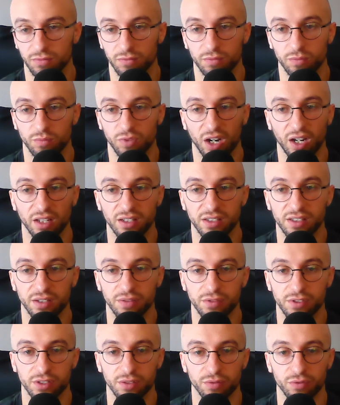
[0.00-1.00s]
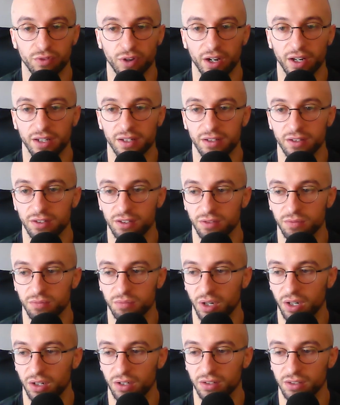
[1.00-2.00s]
relatives and friends and
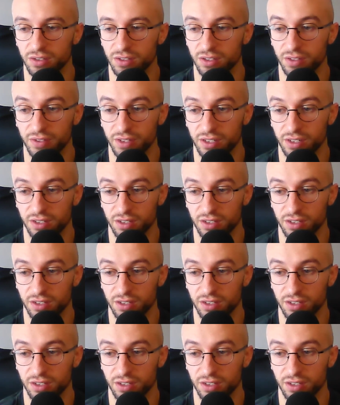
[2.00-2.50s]
partners and stuff it's,